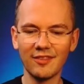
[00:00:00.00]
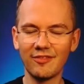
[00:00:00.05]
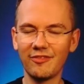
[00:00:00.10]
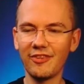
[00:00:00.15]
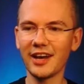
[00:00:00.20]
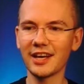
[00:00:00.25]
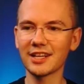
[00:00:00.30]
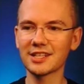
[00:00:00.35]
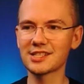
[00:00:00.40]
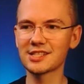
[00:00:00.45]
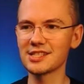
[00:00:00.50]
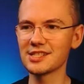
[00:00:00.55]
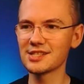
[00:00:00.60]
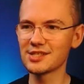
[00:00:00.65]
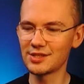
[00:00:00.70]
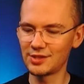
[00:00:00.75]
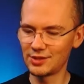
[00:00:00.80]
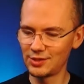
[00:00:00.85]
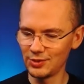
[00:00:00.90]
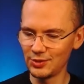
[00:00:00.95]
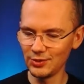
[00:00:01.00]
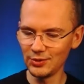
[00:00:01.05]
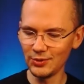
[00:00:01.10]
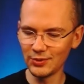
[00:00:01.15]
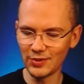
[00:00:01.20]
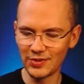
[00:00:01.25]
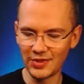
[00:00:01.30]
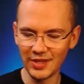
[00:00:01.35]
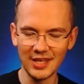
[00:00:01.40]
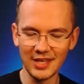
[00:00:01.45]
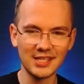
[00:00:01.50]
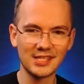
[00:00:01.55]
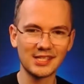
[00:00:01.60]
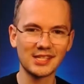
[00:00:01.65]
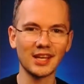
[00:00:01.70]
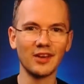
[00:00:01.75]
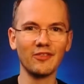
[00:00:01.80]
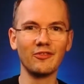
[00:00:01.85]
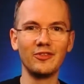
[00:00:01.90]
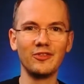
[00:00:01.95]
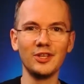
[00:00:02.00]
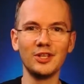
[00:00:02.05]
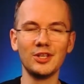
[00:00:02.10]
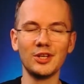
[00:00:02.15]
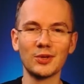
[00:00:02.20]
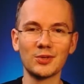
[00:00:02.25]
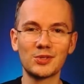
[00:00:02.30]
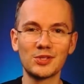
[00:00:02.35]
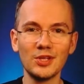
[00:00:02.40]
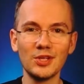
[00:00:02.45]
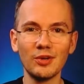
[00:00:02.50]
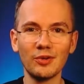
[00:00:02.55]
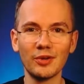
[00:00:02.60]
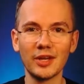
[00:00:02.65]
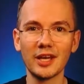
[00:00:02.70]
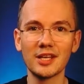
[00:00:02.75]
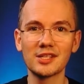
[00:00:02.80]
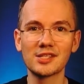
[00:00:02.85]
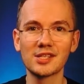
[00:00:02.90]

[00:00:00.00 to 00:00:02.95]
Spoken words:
functions to this video series,